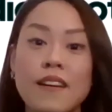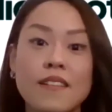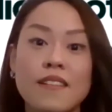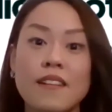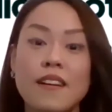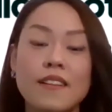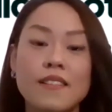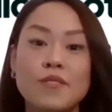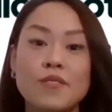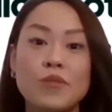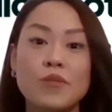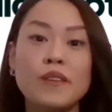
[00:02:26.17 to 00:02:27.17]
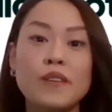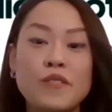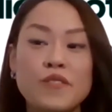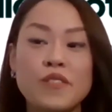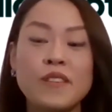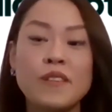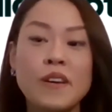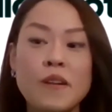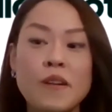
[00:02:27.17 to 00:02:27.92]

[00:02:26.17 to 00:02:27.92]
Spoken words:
I totally agree.